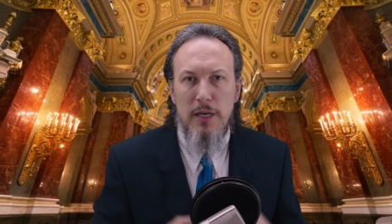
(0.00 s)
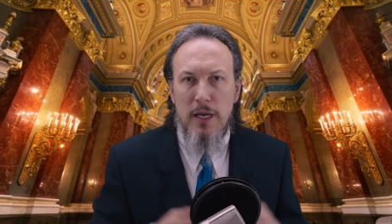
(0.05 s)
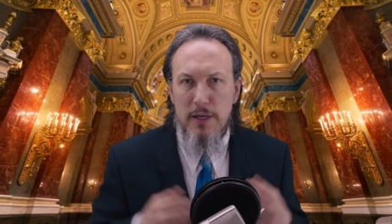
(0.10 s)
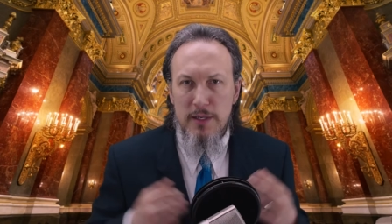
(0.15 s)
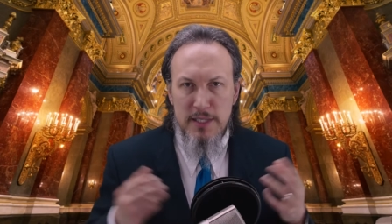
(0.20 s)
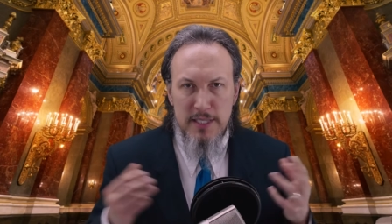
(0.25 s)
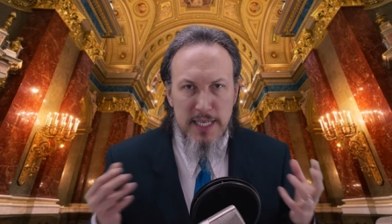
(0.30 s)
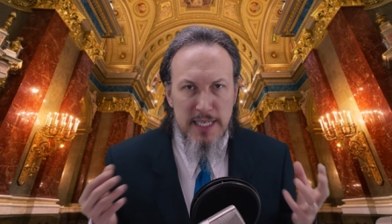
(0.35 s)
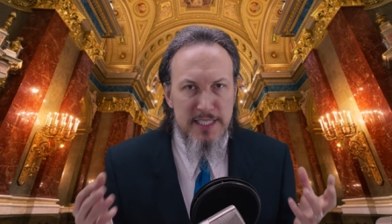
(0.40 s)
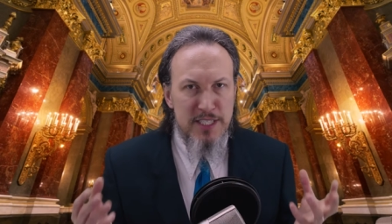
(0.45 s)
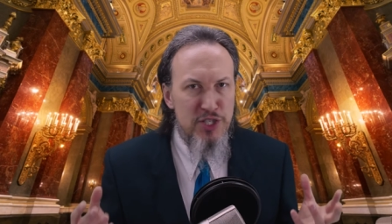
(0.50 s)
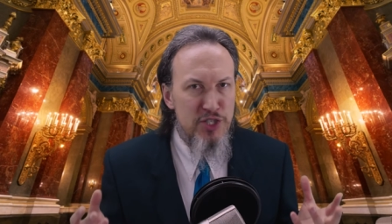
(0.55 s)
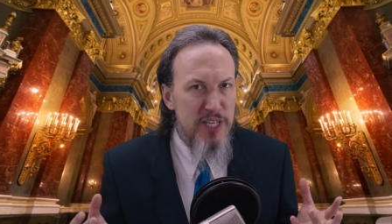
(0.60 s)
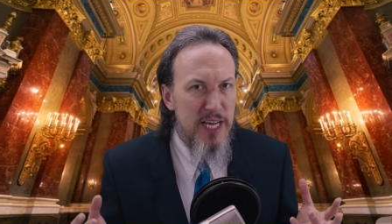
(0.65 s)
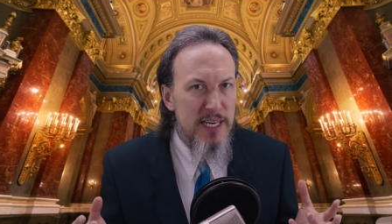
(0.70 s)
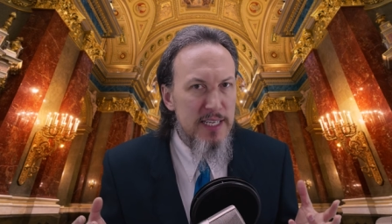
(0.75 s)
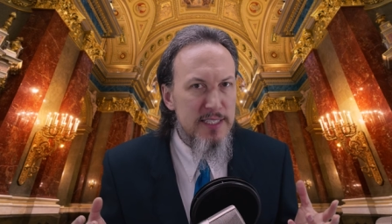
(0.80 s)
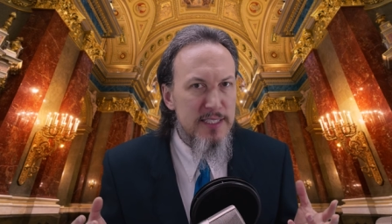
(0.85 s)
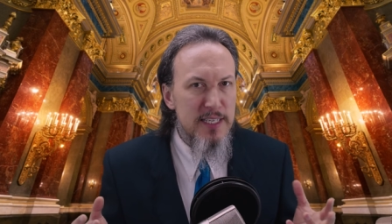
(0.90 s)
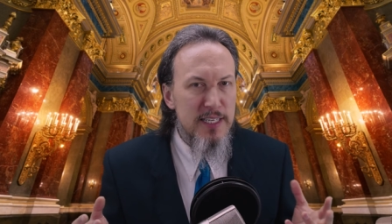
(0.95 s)
Now it says in
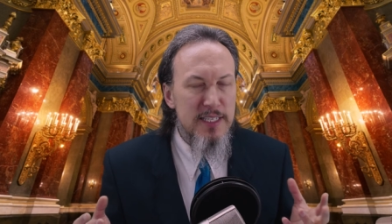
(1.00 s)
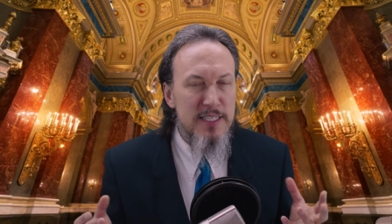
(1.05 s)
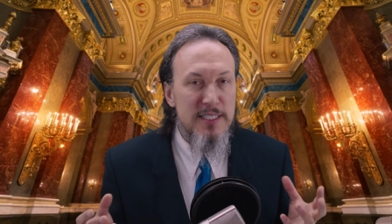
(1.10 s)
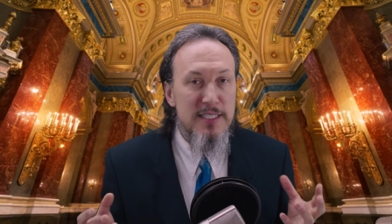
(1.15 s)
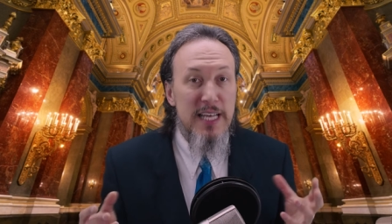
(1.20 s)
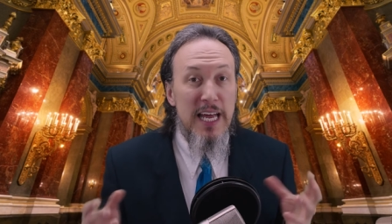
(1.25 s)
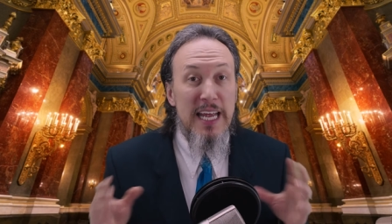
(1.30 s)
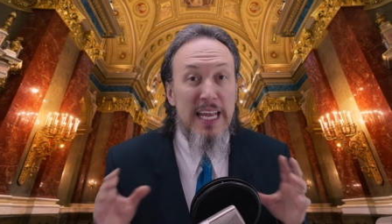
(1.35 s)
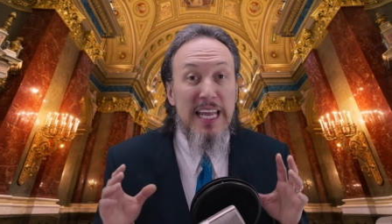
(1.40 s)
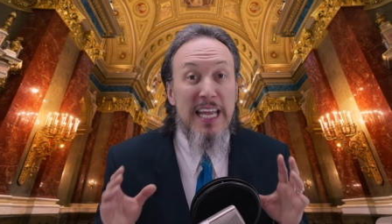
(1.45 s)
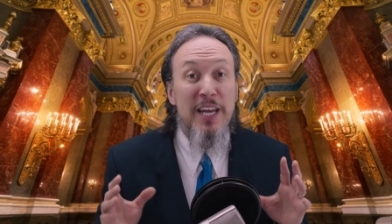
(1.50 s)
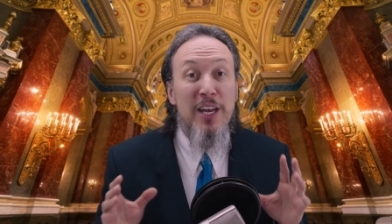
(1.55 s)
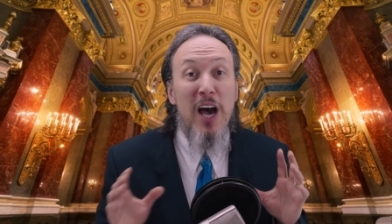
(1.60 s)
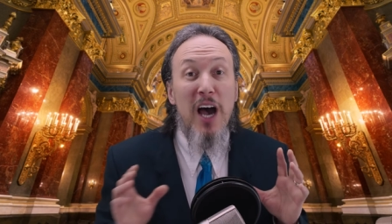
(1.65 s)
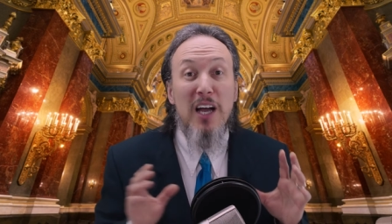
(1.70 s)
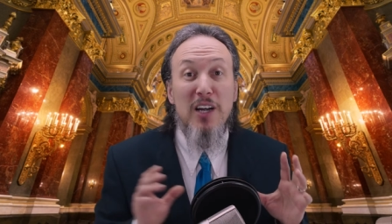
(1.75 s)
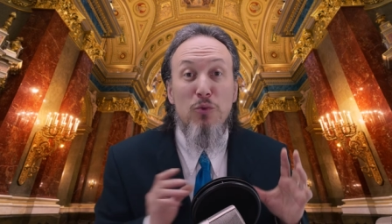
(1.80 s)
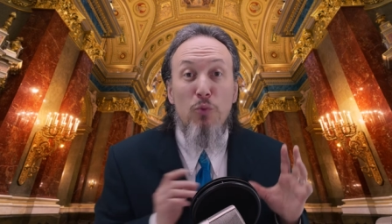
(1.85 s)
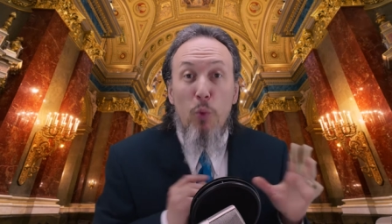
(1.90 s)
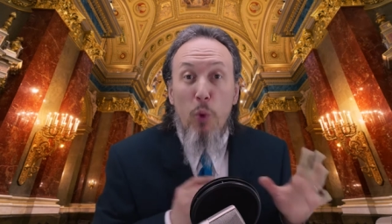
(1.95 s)
Genesis that
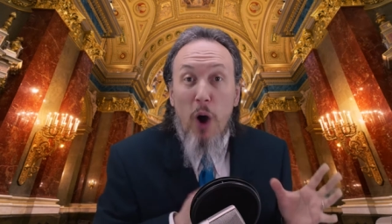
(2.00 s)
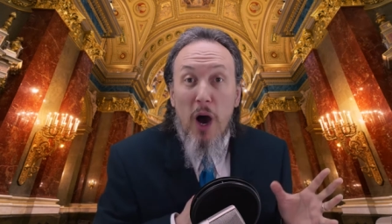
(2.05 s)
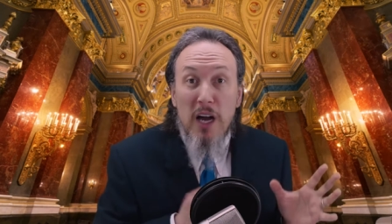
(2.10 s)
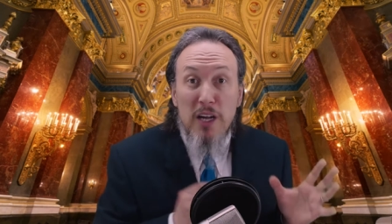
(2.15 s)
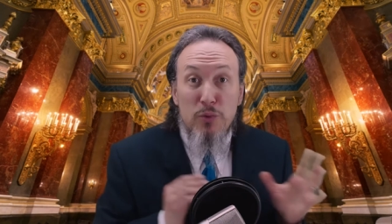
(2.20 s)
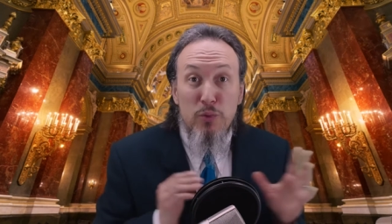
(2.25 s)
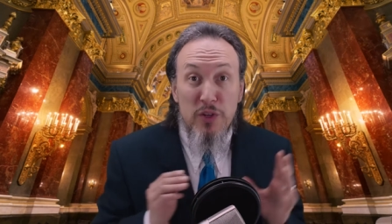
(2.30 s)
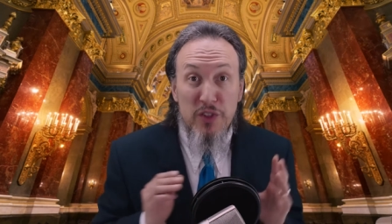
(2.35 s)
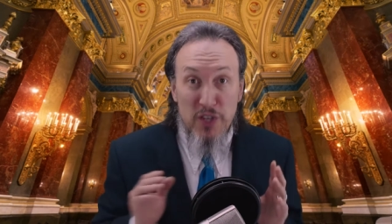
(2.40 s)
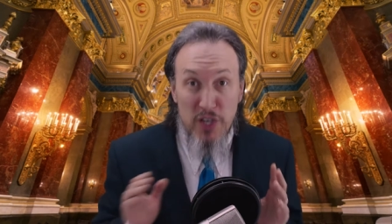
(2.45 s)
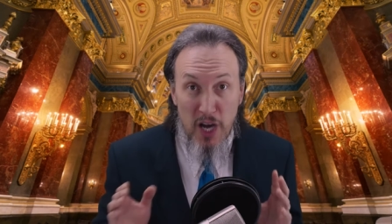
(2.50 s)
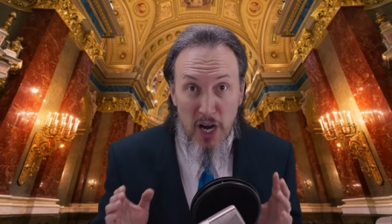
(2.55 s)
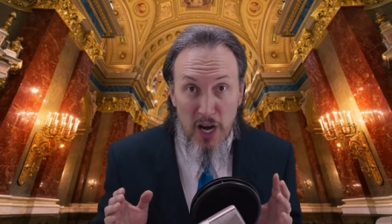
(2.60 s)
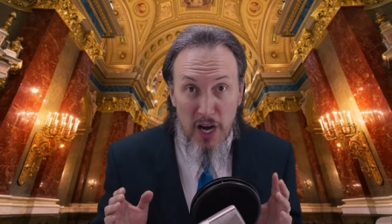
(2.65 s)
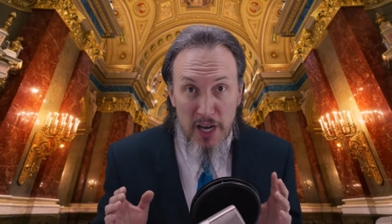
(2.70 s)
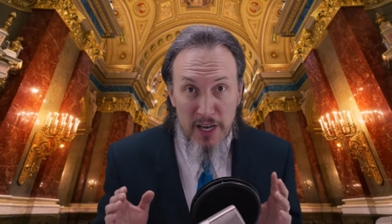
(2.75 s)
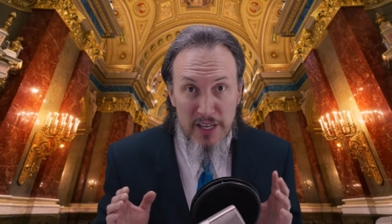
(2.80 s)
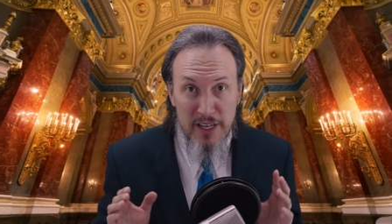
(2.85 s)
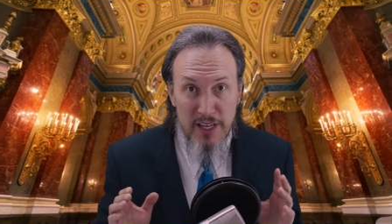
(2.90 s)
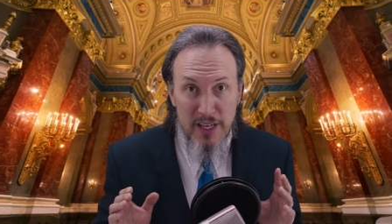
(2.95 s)
Enoch walked with
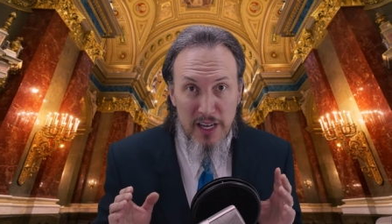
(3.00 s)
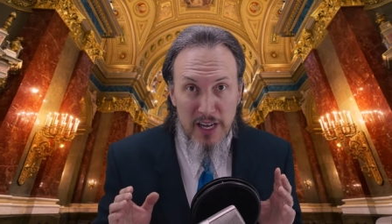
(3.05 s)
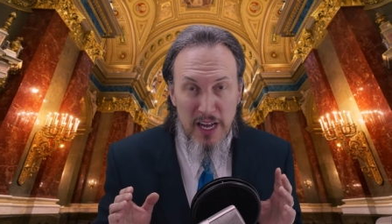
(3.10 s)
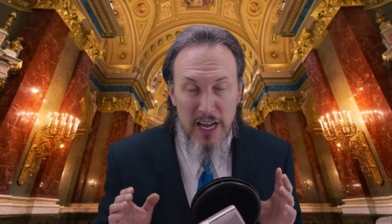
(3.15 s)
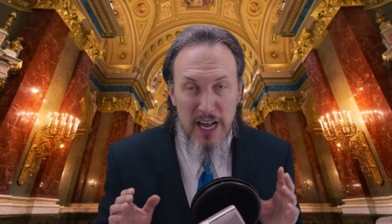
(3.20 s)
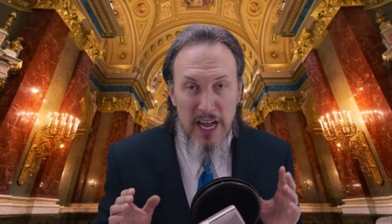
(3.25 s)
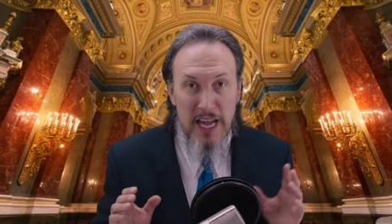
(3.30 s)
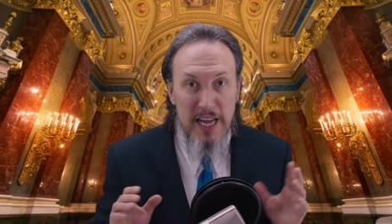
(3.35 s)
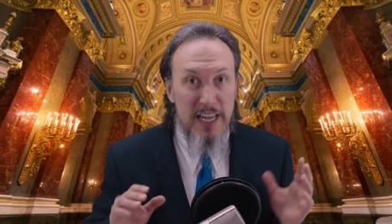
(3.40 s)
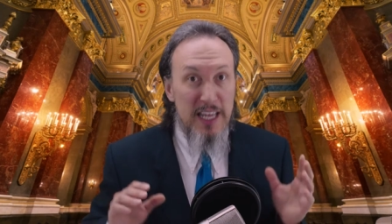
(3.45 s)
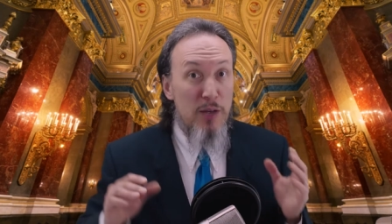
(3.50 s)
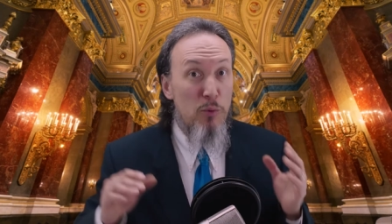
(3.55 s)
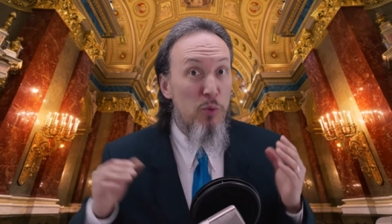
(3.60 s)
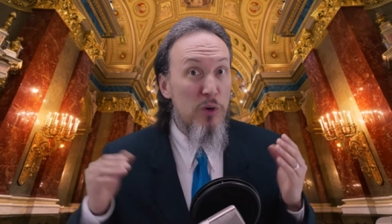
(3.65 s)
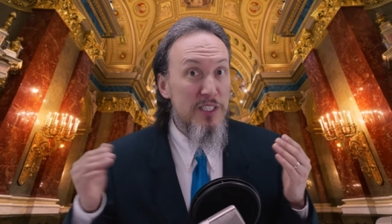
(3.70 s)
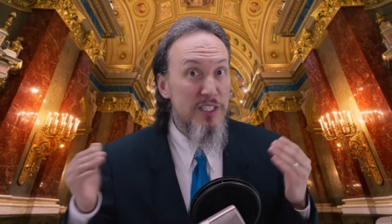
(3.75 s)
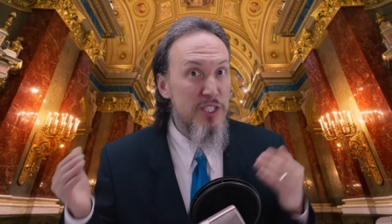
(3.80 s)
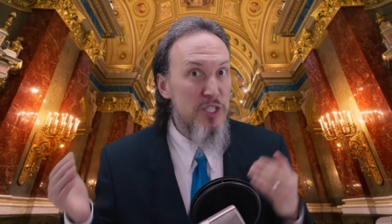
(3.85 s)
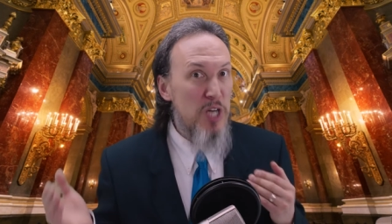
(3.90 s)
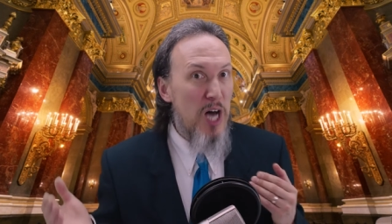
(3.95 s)
God and he
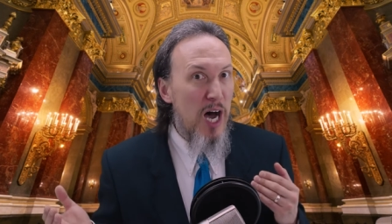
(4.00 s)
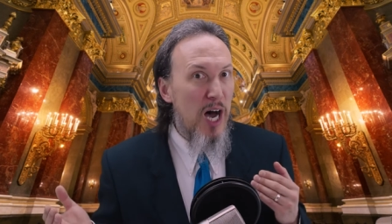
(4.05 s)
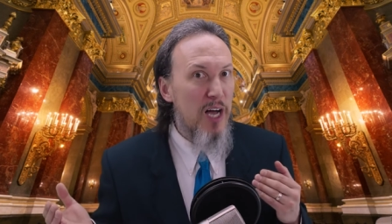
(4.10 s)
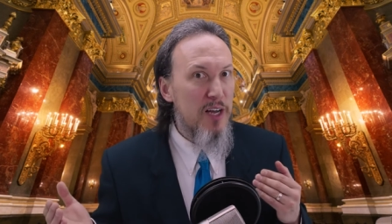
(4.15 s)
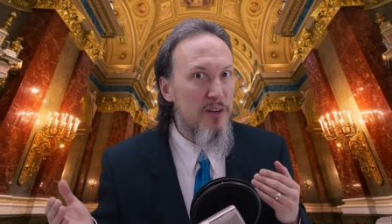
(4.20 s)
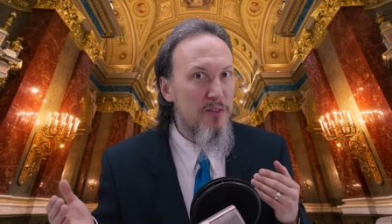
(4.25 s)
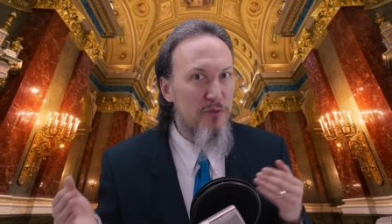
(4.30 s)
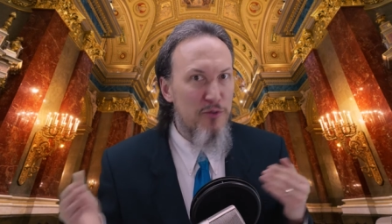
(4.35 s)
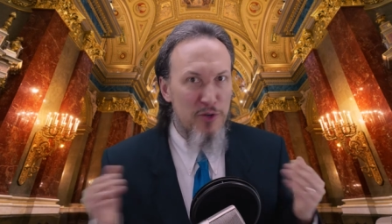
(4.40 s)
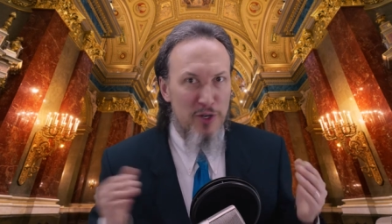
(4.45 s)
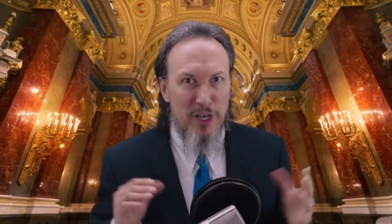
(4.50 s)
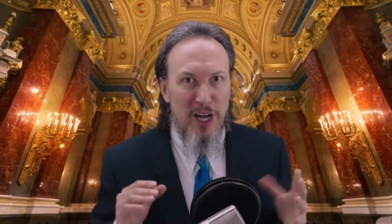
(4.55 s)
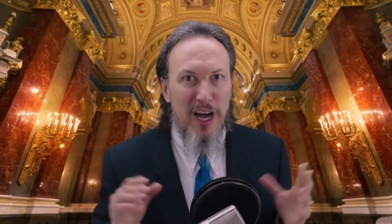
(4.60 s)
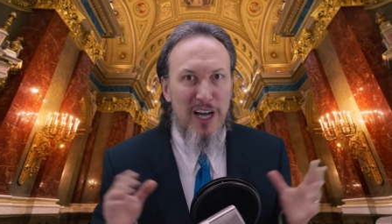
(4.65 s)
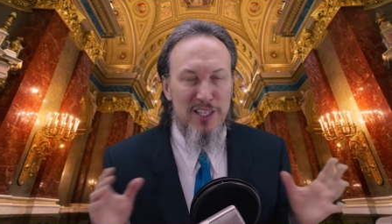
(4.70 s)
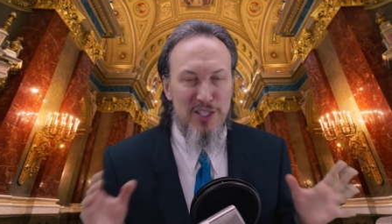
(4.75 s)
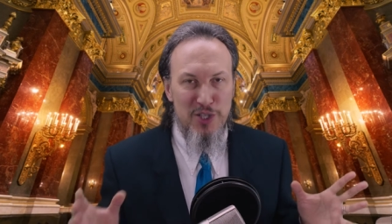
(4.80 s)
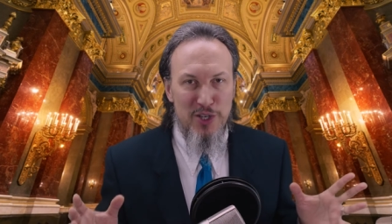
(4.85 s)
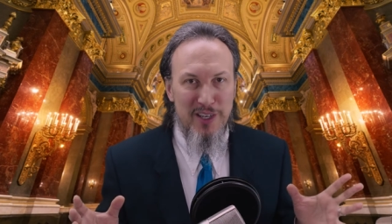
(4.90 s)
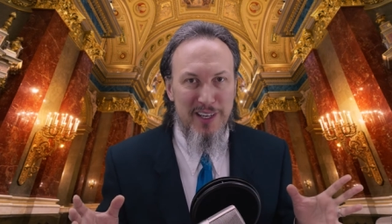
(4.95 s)
was not, for
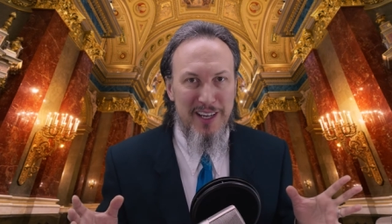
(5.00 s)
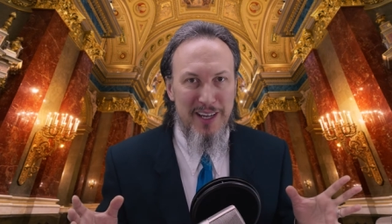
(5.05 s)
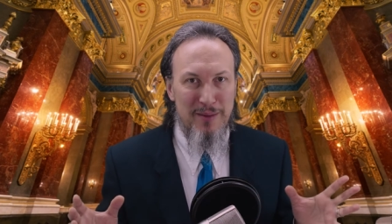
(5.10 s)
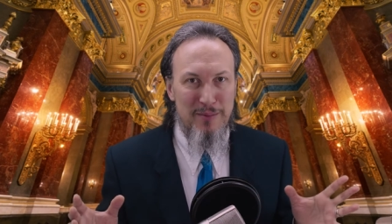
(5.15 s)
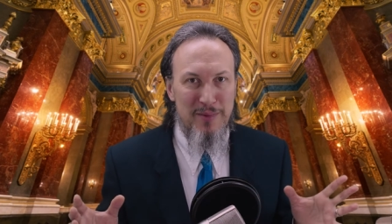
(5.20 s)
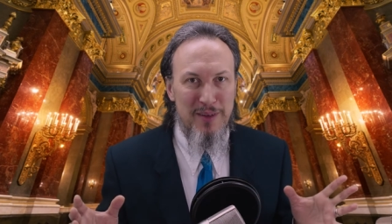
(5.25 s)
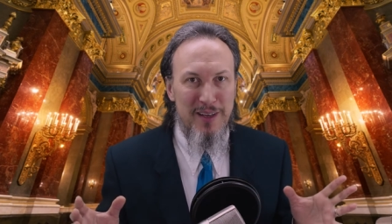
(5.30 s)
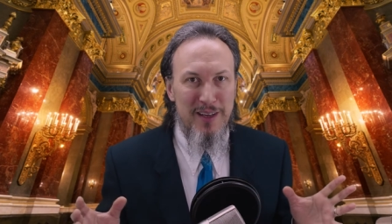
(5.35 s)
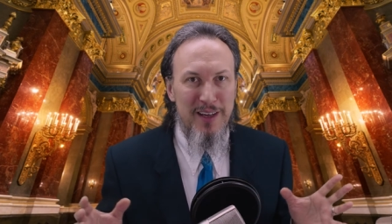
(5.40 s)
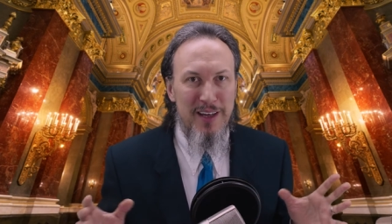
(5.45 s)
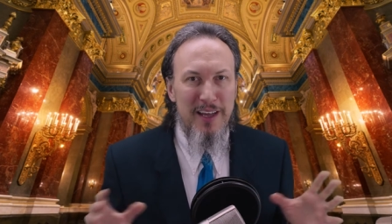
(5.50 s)
God took him.